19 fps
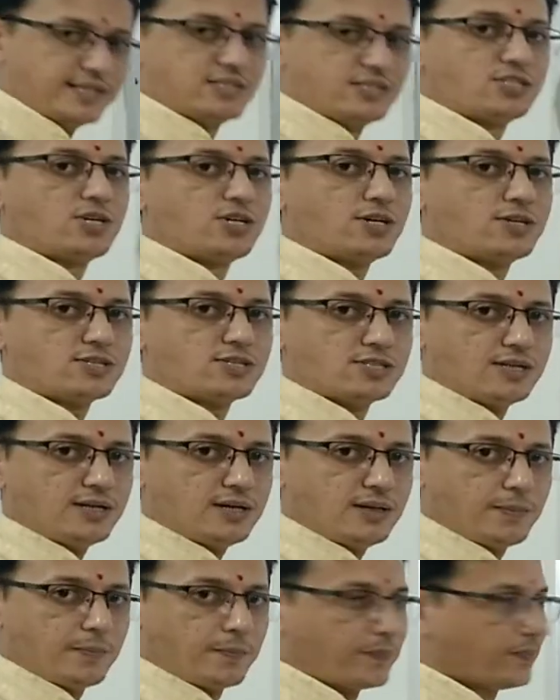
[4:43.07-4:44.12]
the structure,
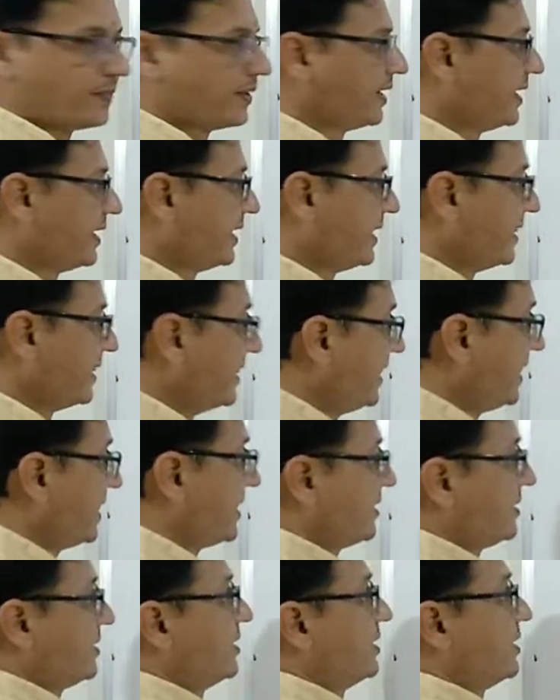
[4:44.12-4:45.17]

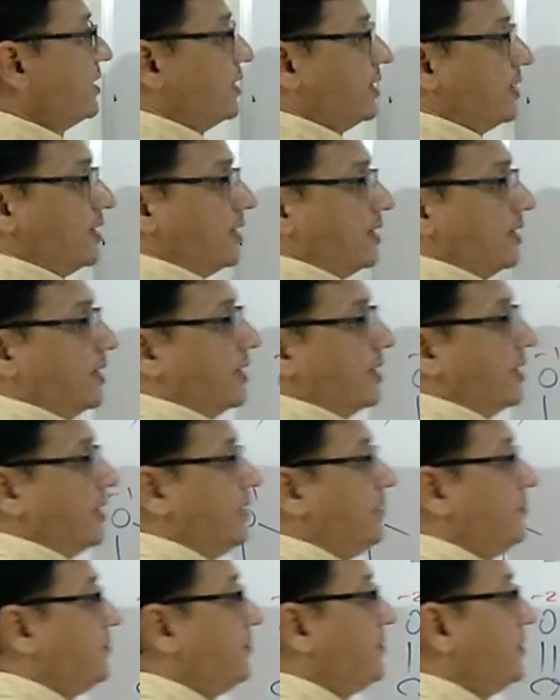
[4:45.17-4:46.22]
then
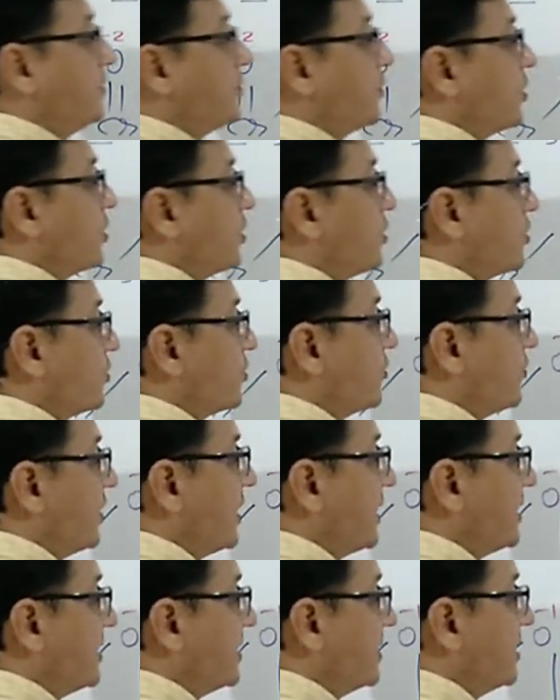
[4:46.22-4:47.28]
if we want to
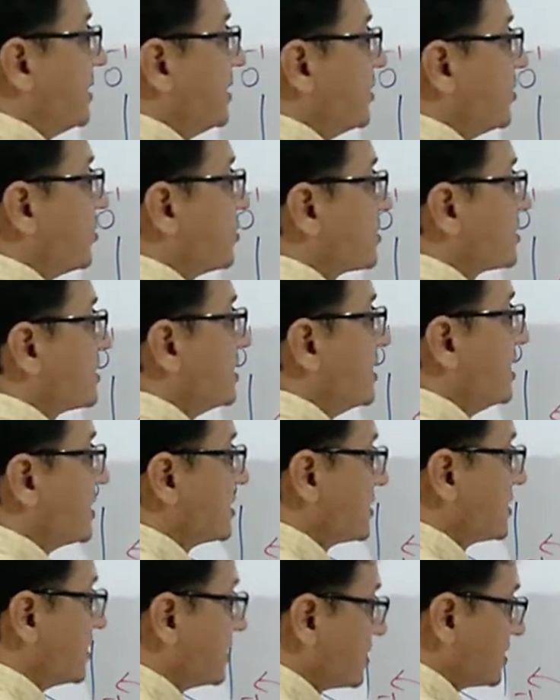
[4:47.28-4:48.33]
find the
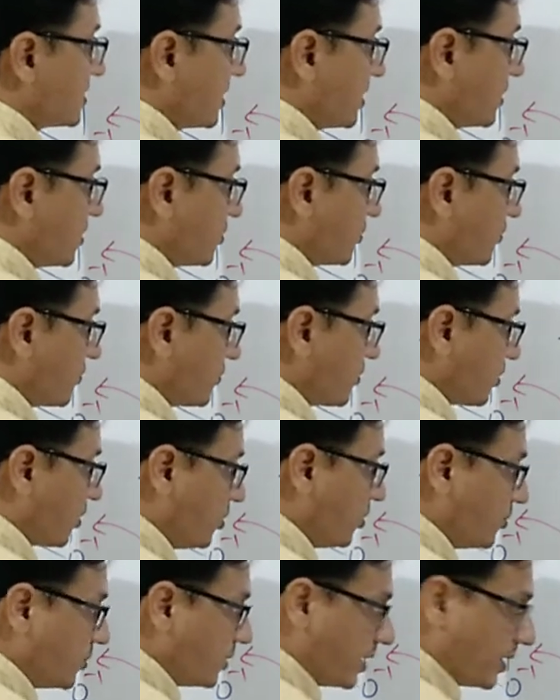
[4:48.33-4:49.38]
oxidation state of
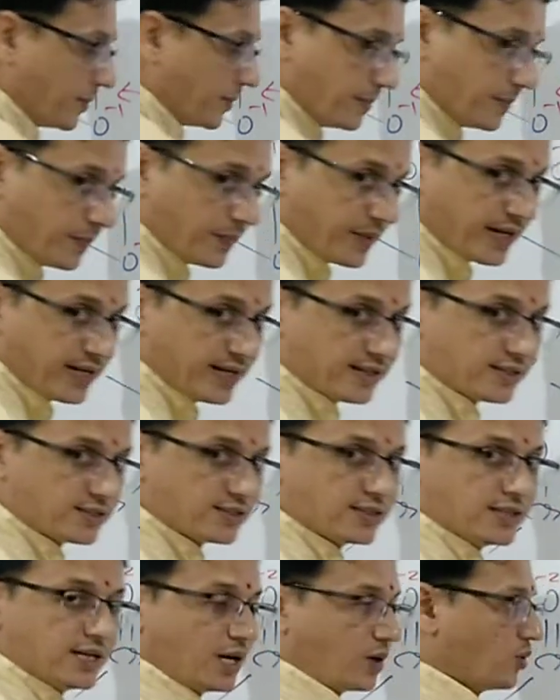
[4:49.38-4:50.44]
chromium in
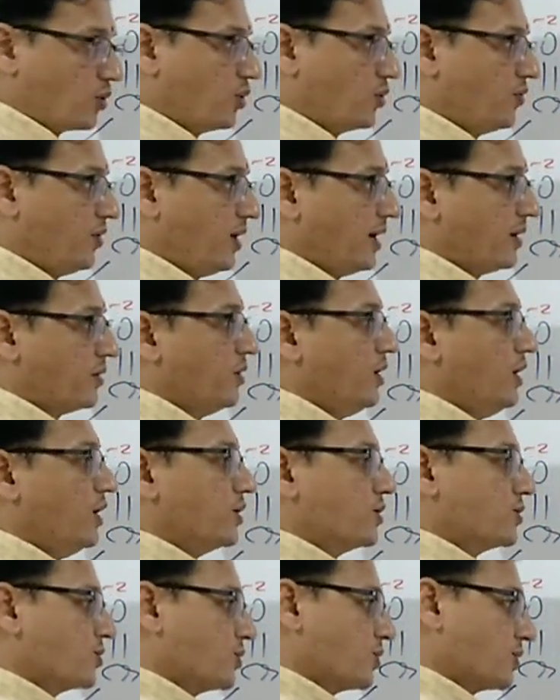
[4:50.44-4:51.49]
CrO5,
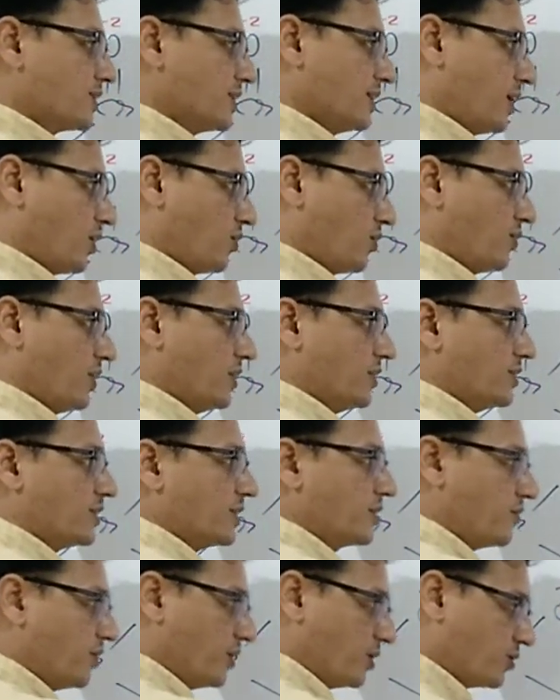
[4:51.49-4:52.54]
so CrO5 is
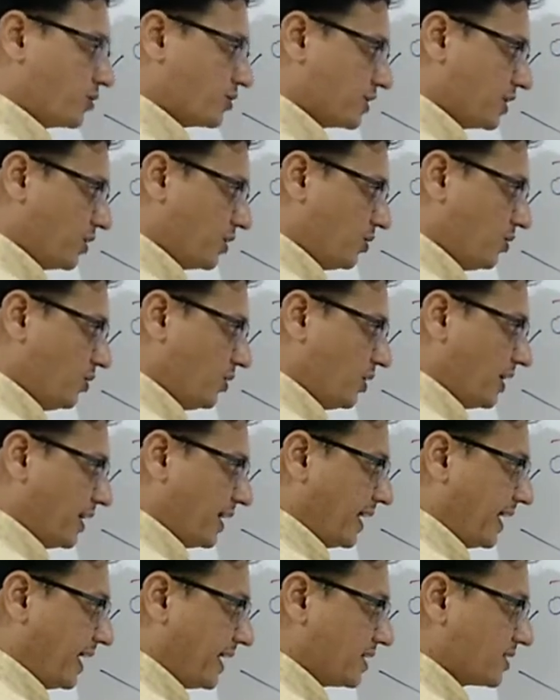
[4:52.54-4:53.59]
equal to 0,
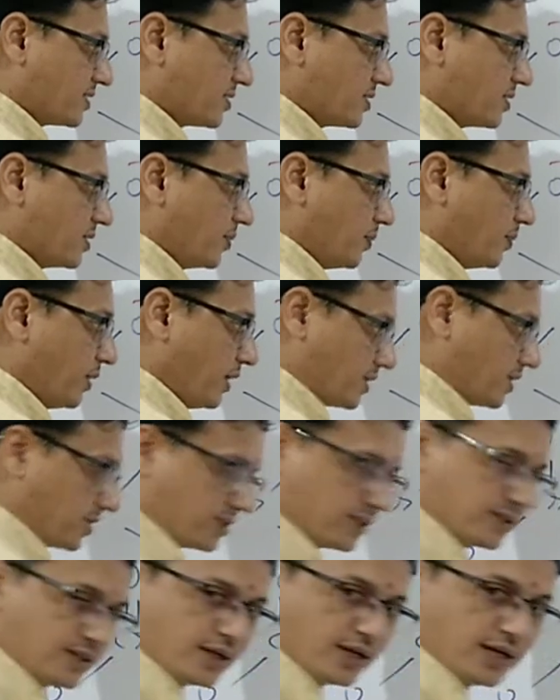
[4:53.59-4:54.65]
x
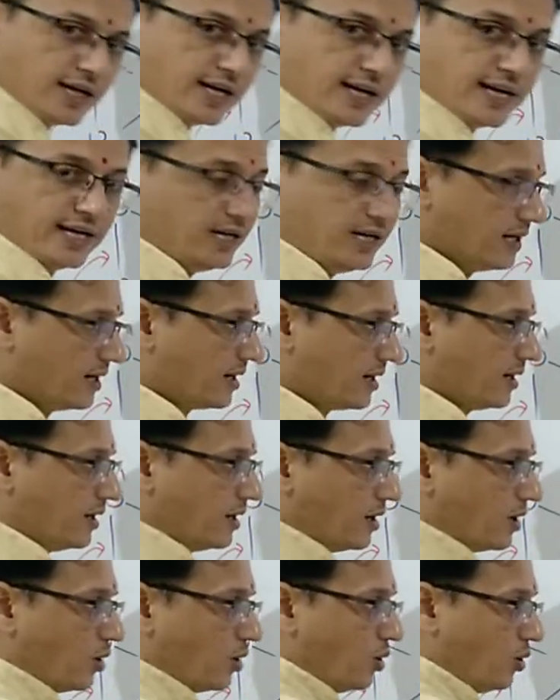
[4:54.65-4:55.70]
plus. Here,
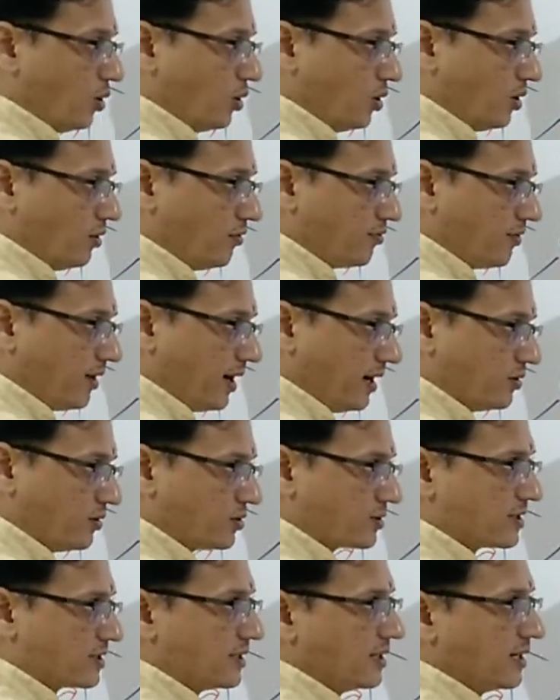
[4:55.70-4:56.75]
all 5
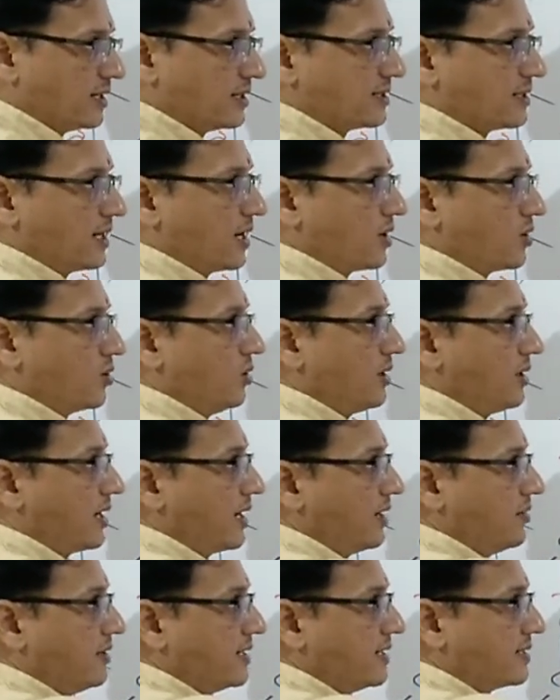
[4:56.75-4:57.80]
oxygens are not
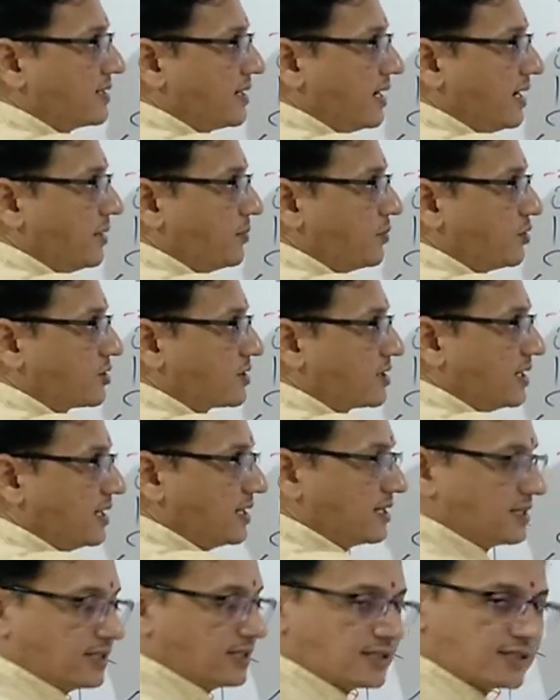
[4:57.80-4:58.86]
having same
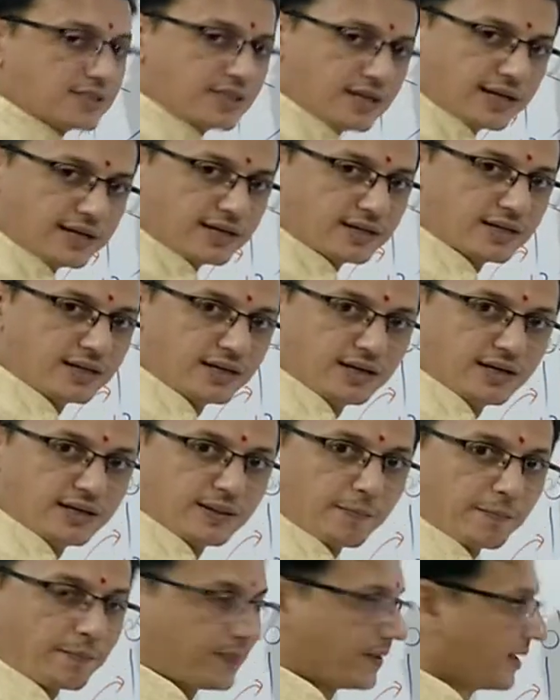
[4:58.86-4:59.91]
oxidation state.
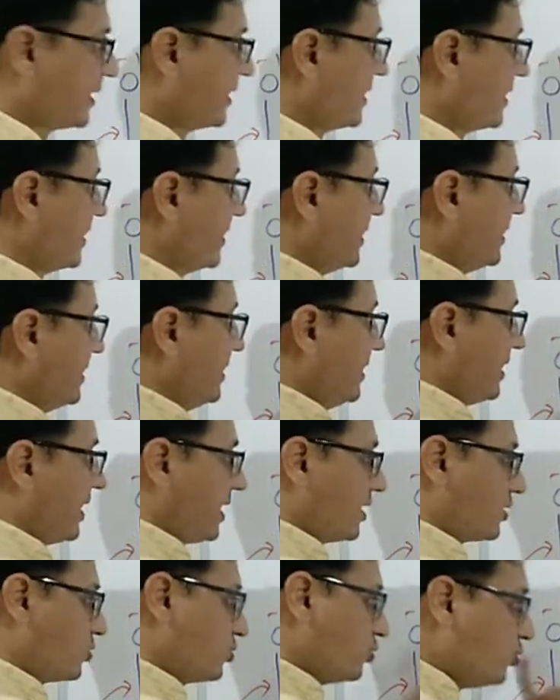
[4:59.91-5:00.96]
there
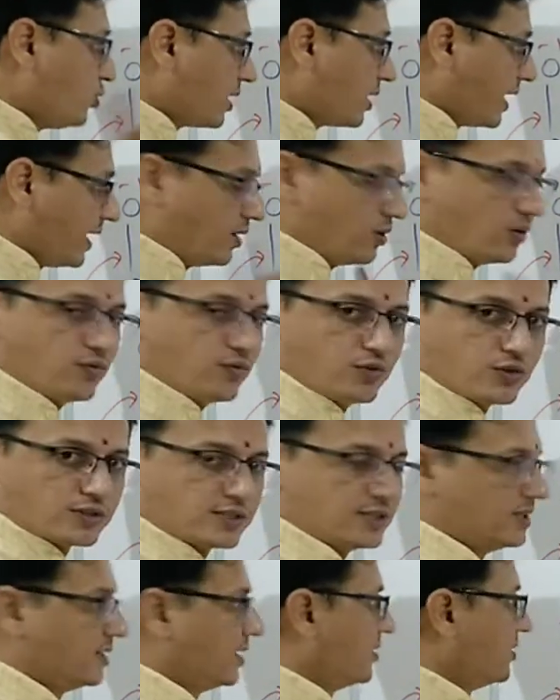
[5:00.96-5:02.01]
are two kind of
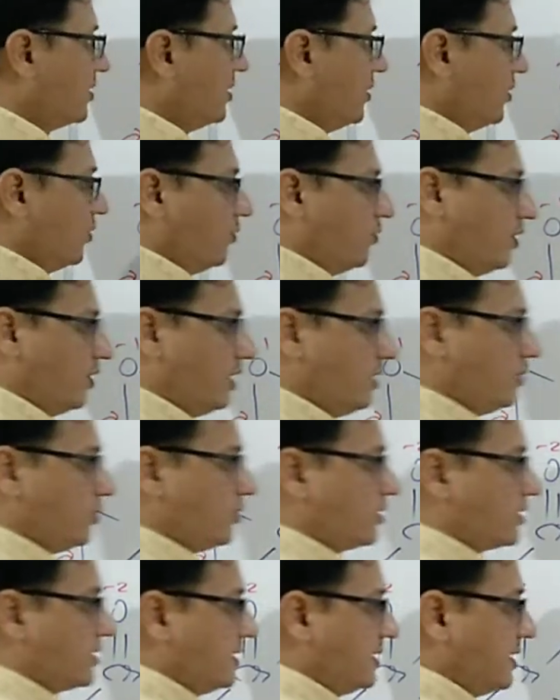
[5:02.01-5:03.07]
oxygen. One
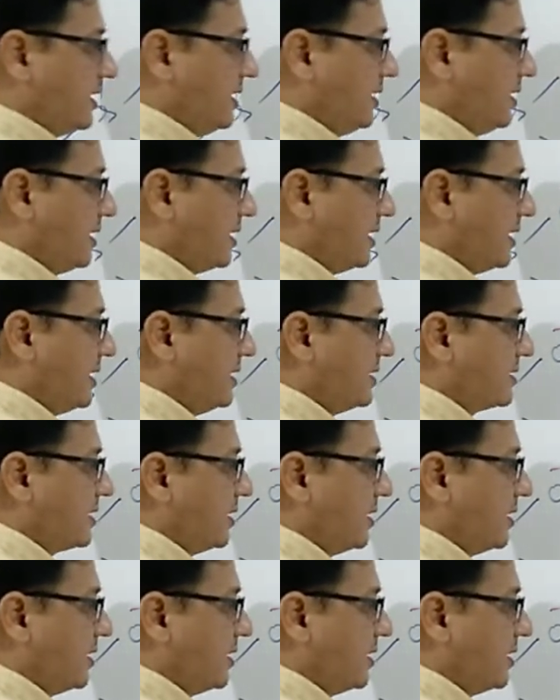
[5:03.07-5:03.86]
oxygen is